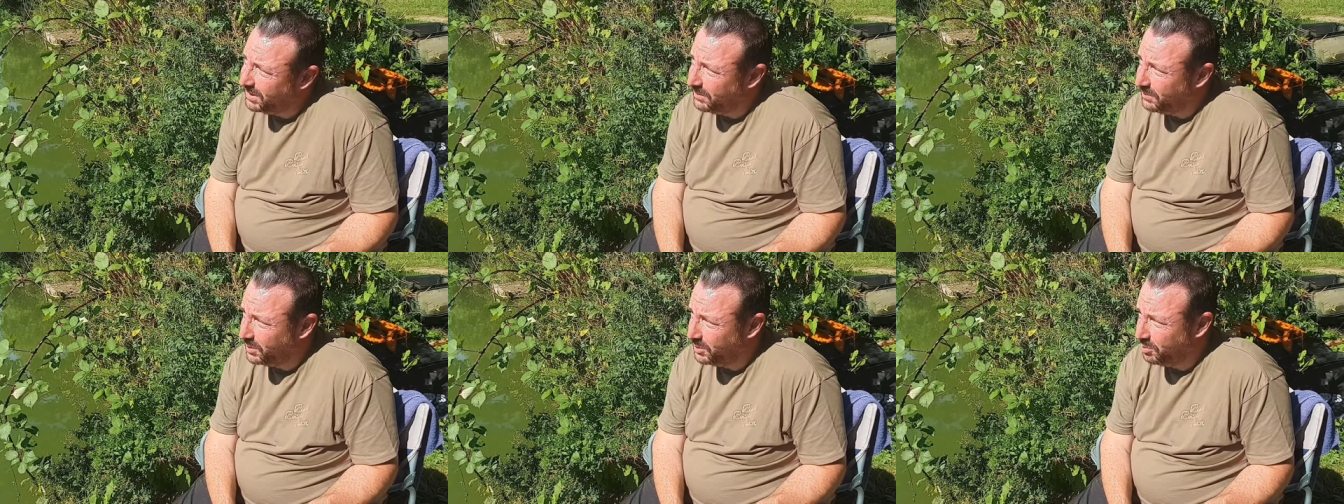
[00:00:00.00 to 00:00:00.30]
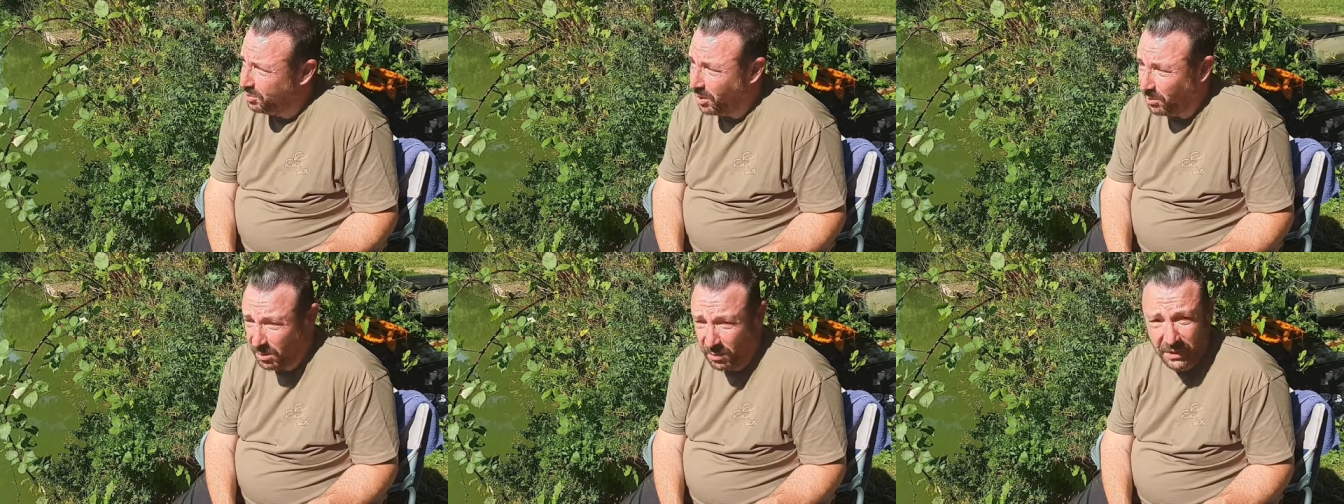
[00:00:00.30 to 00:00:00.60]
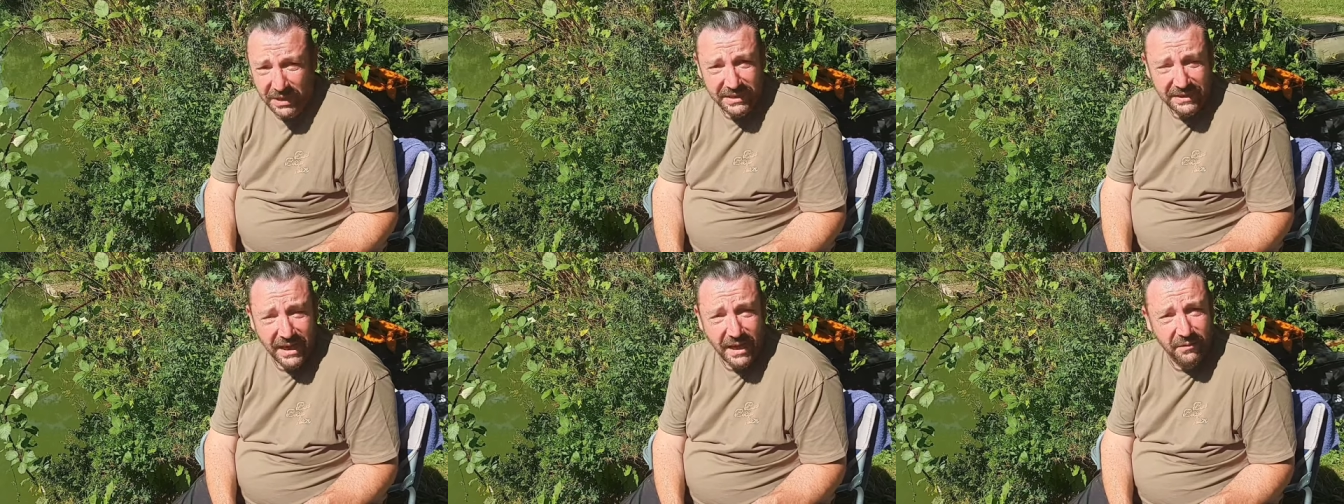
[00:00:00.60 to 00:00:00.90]
it was
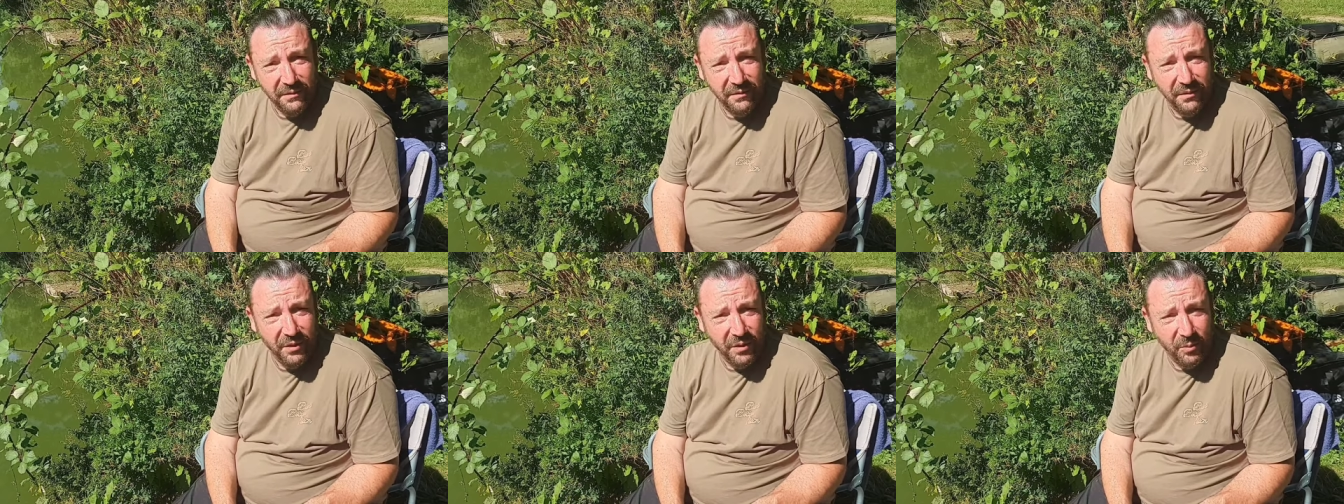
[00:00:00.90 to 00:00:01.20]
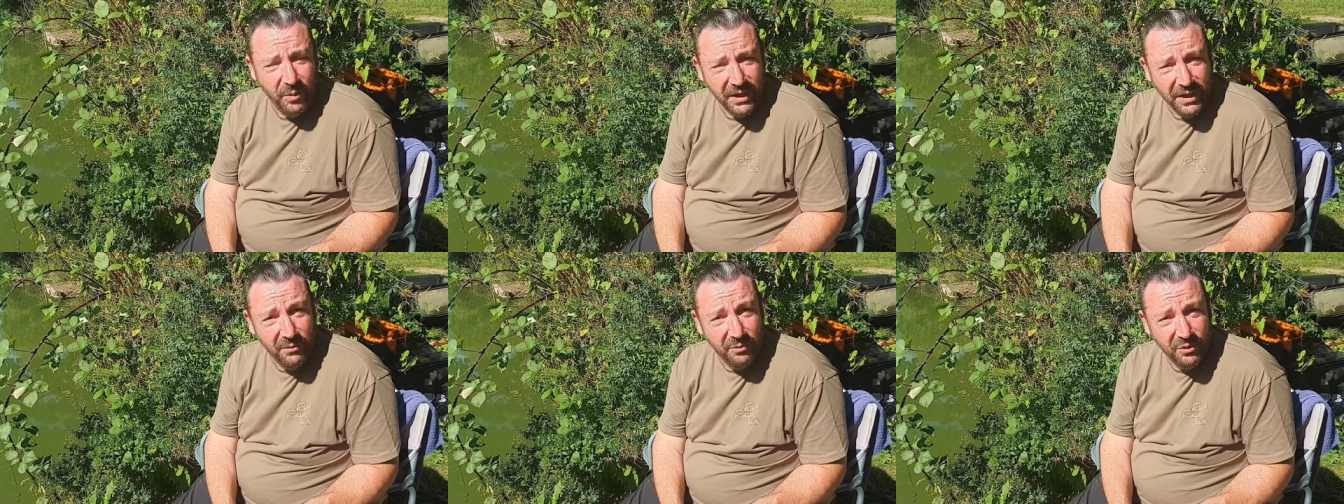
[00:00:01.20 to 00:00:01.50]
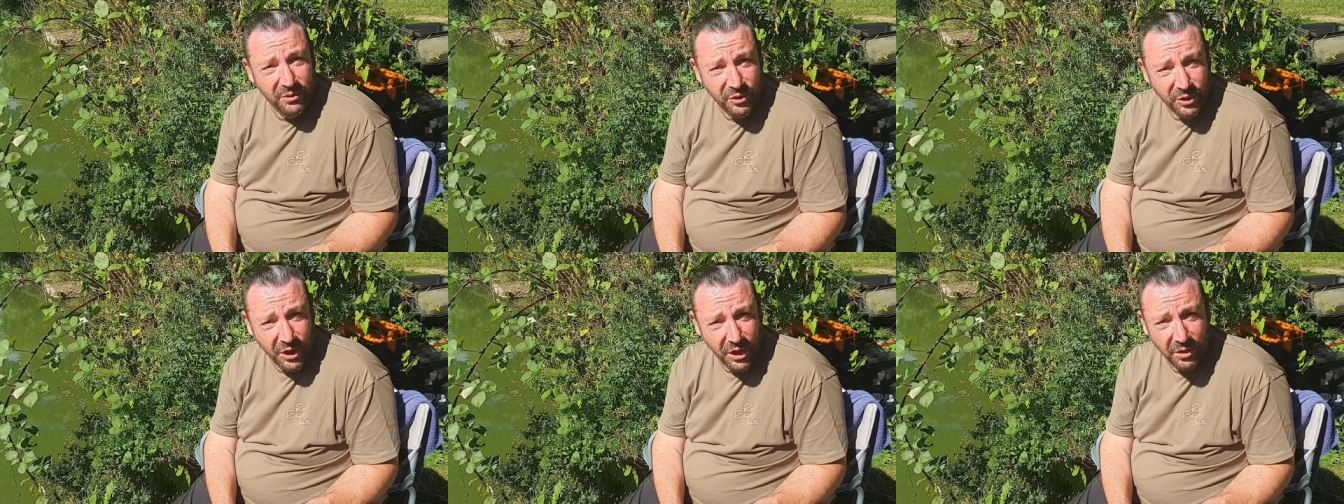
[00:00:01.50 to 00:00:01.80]
probably ten foot when it
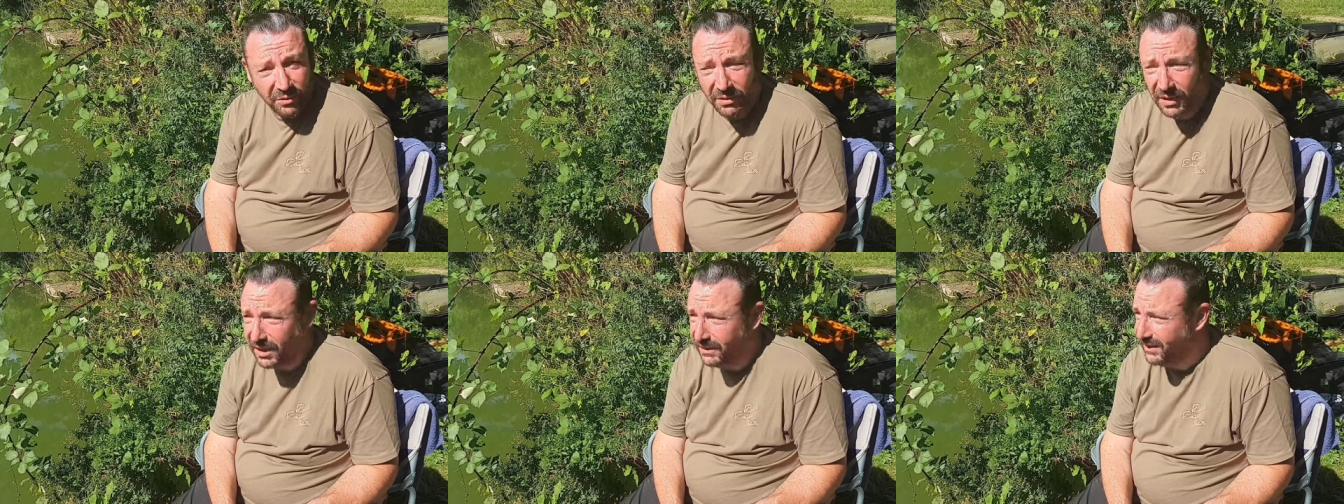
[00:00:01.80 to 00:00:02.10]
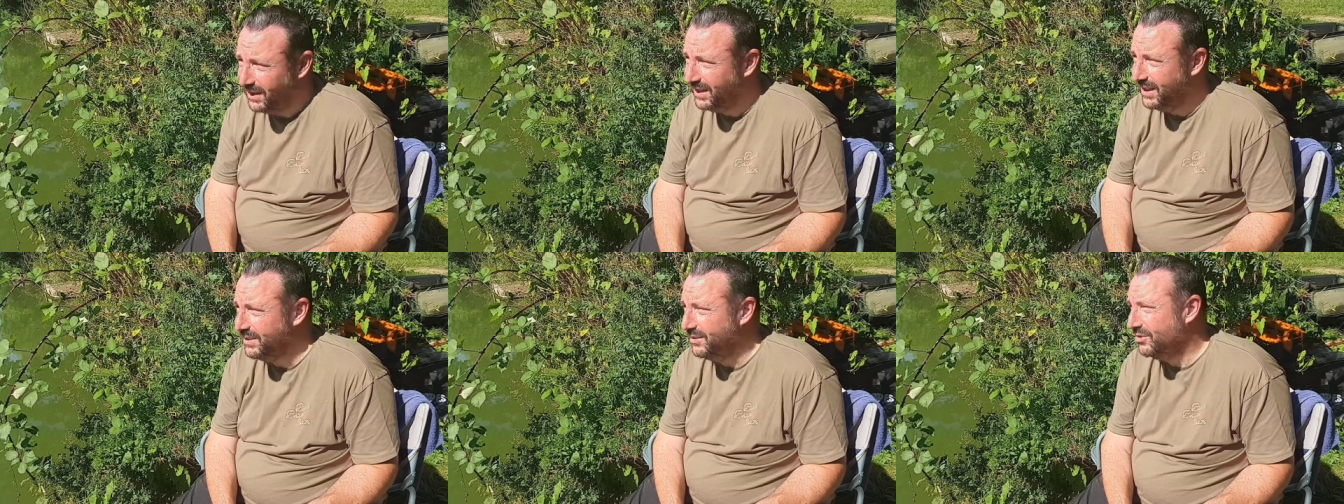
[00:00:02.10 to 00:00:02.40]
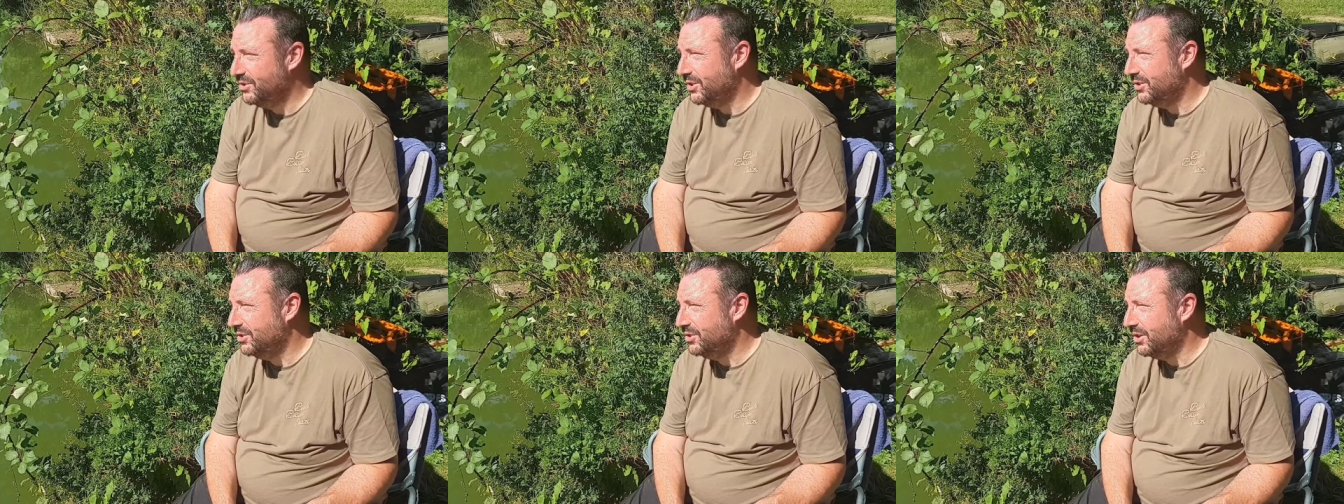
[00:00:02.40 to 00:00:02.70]
was new. I think
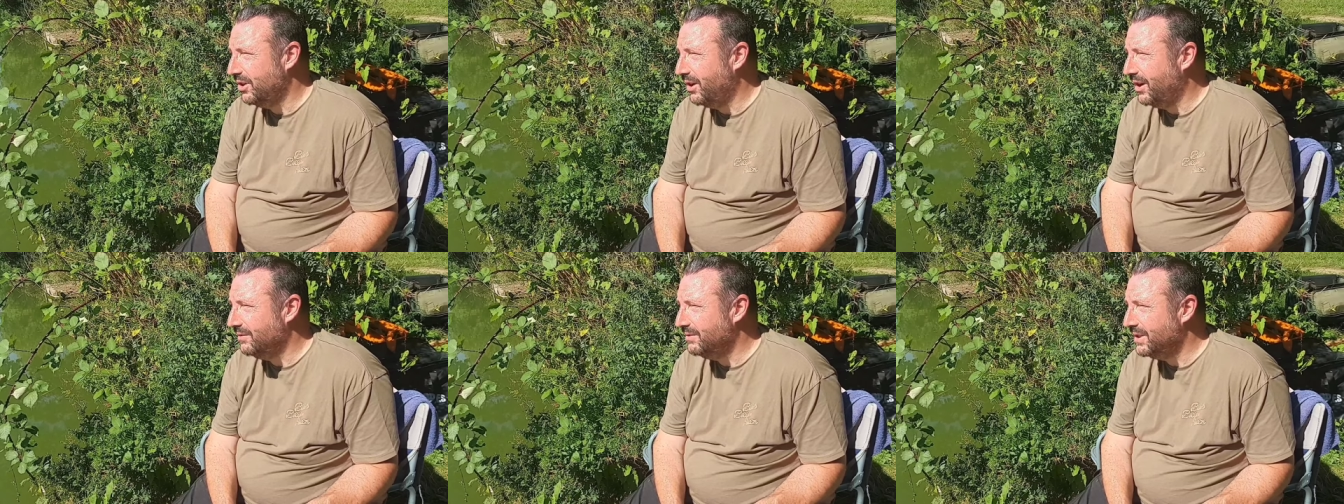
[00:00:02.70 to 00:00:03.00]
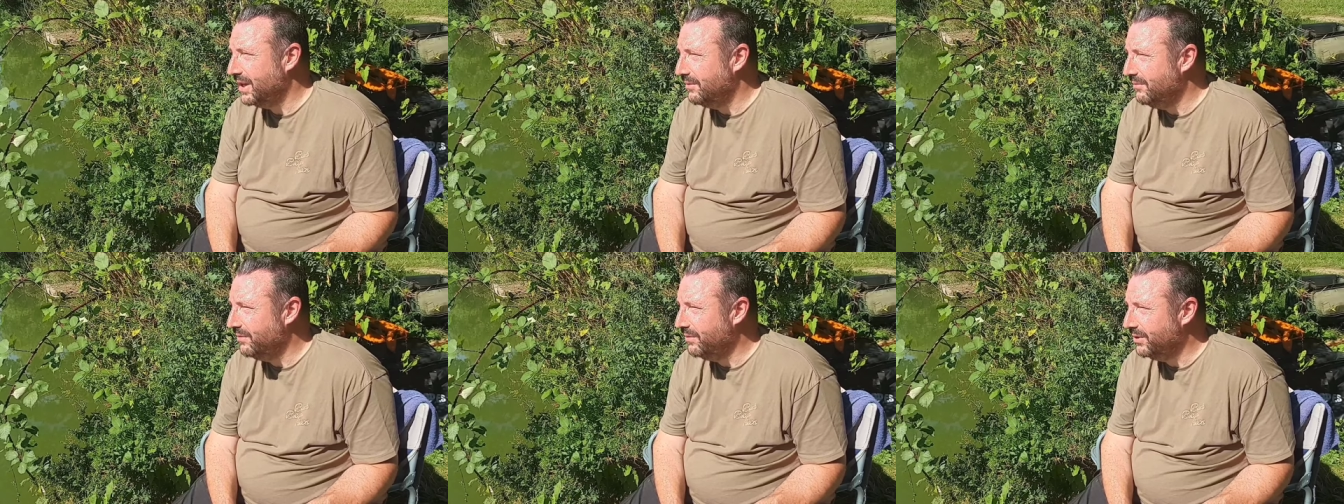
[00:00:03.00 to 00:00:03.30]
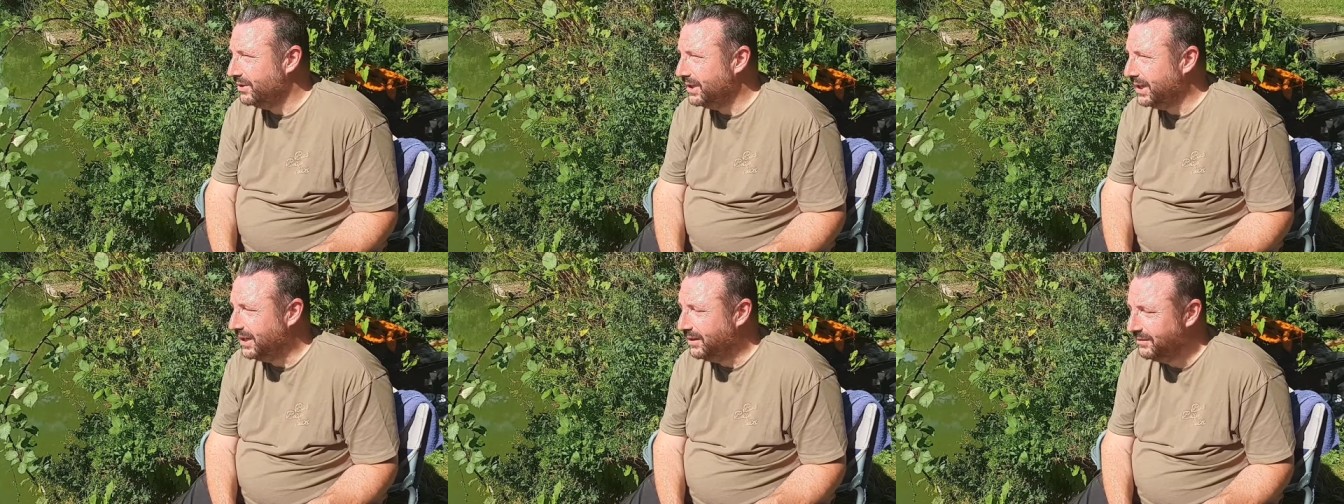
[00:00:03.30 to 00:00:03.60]
it's just shy of ten
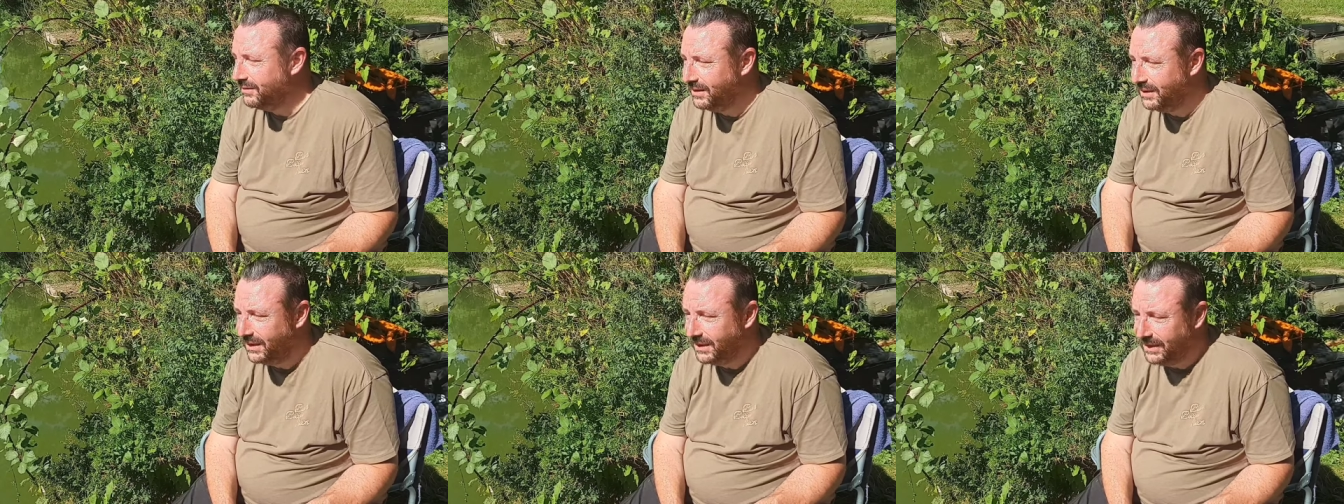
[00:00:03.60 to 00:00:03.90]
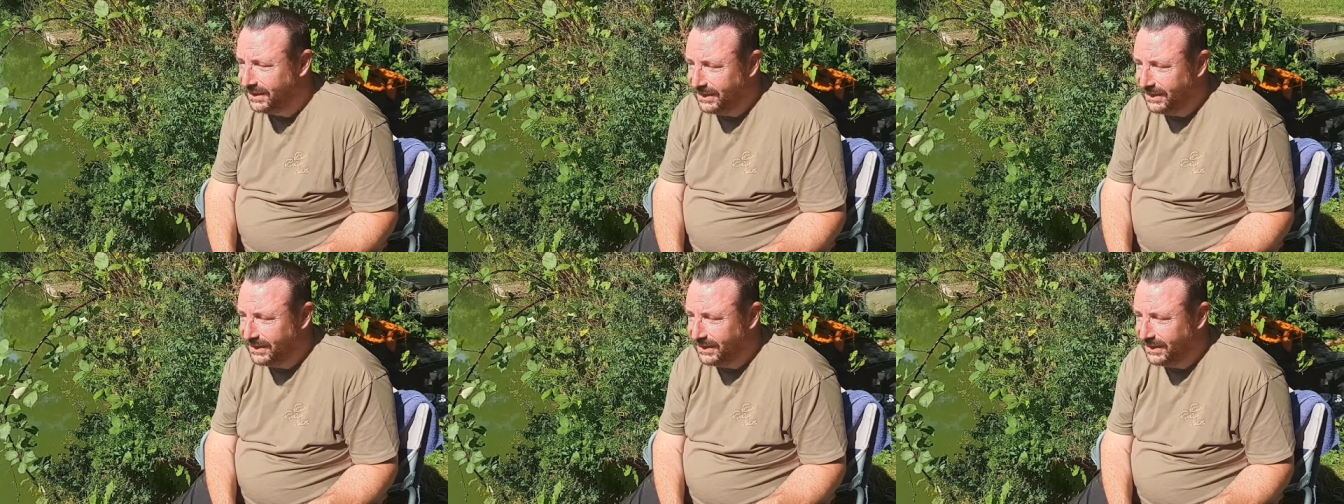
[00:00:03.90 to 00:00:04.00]
foot now.